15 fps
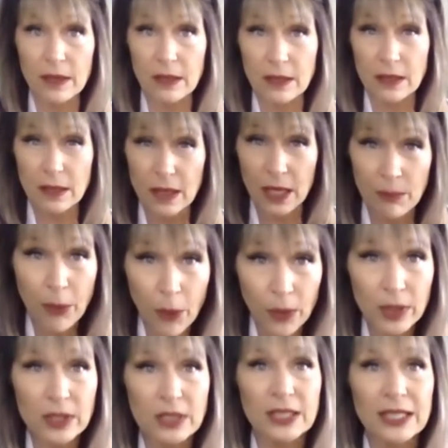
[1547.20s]

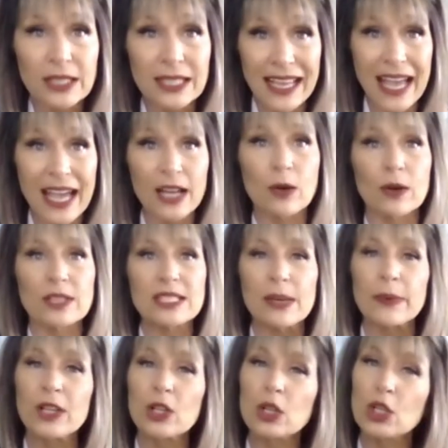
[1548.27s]
important categories that
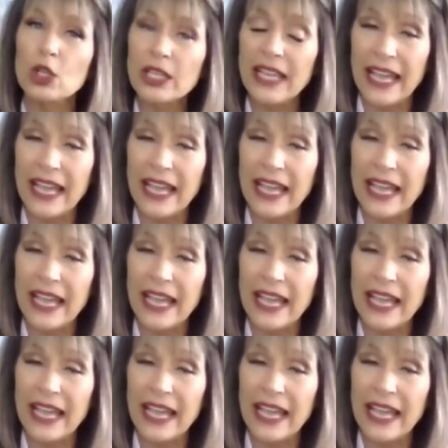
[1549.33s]
we look